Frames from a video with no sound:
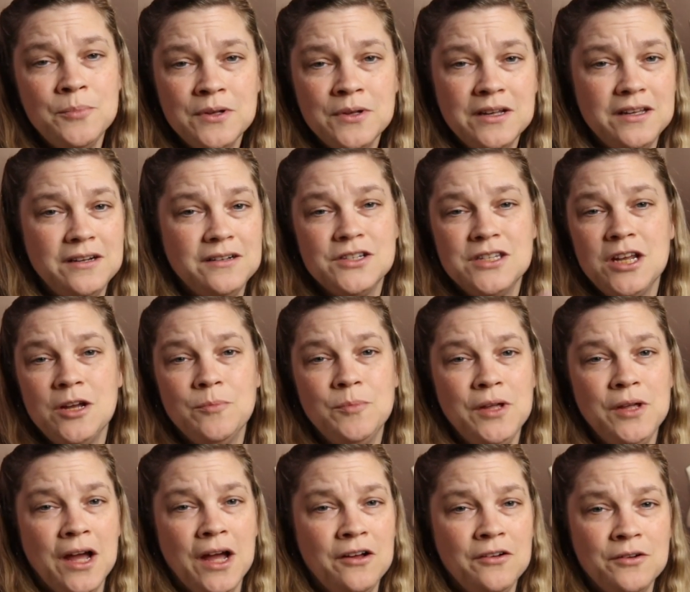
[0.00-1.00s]
It'll just help the
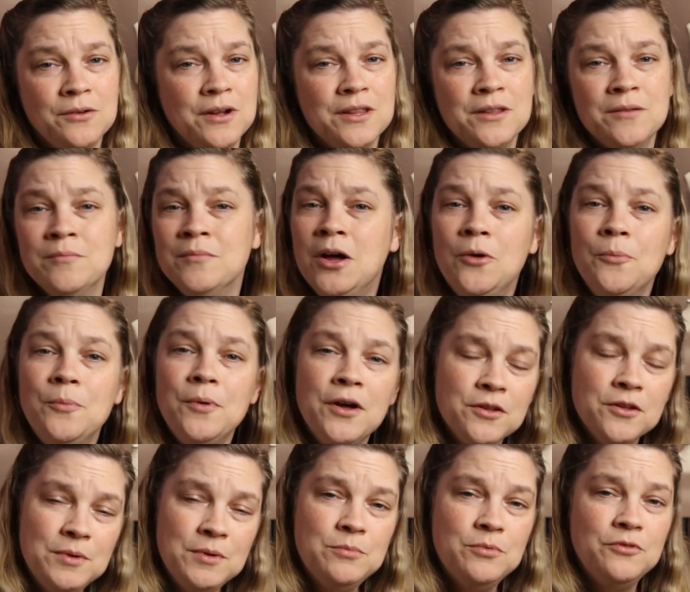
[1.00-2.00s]
algorithm help other
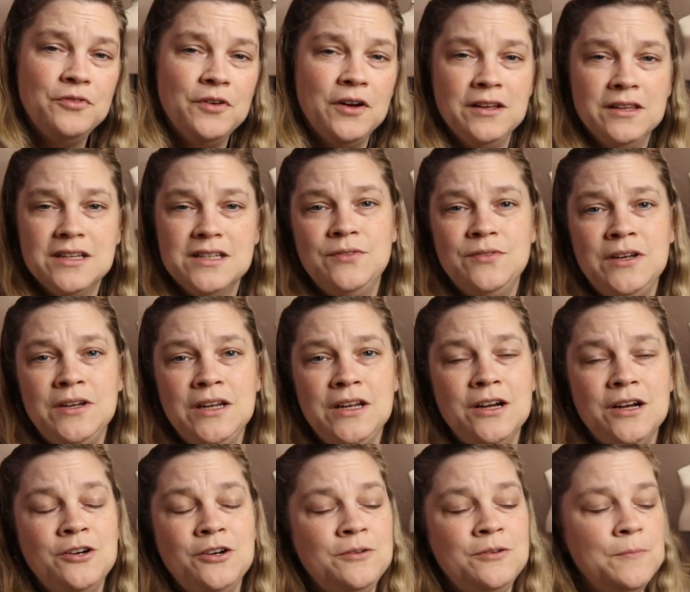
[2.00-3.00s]
people find this
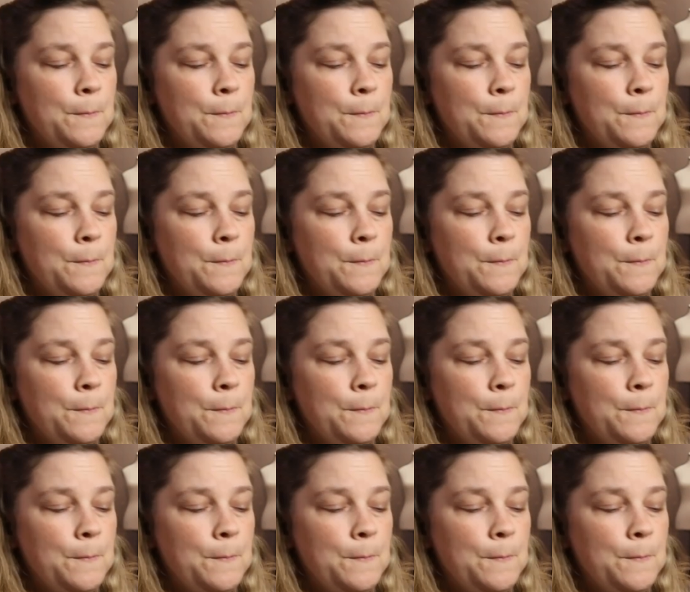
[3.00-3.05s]
video.